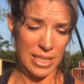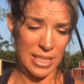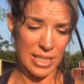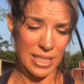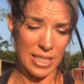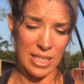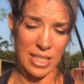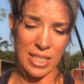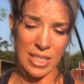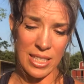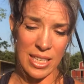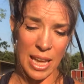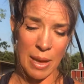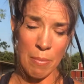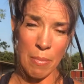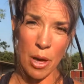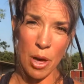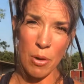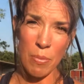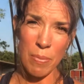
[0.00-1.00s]
it's the
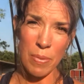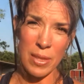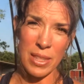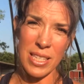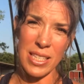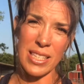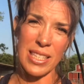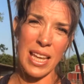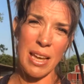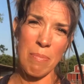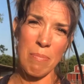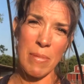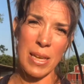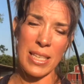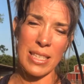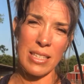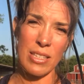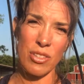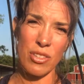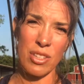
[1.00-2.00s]
same hope and the same
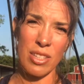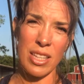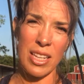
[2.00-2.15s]
message